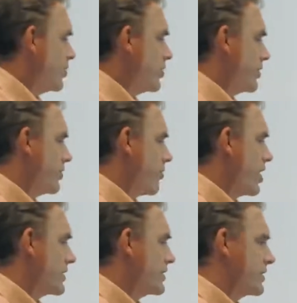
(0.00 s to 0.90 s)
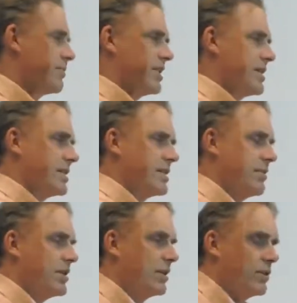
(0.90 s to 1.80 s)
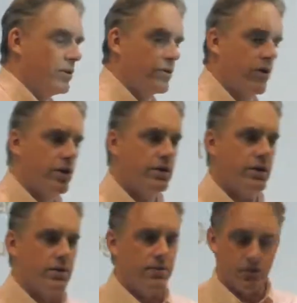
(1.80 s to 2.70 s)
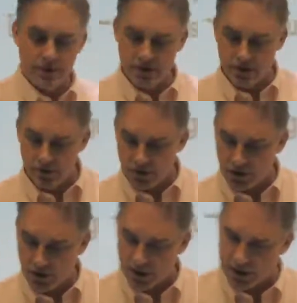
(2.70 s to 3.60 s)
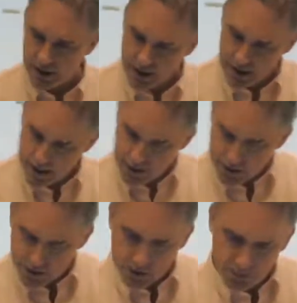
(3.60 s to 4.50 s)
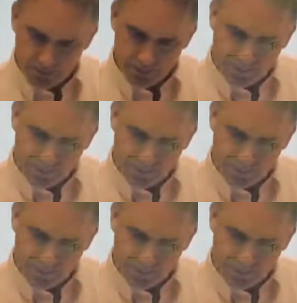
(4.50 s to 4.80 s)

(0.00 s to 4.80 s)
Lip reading: load on neuroticism. It doesn't seem to load on neuroticism, so it's its own circuit. So,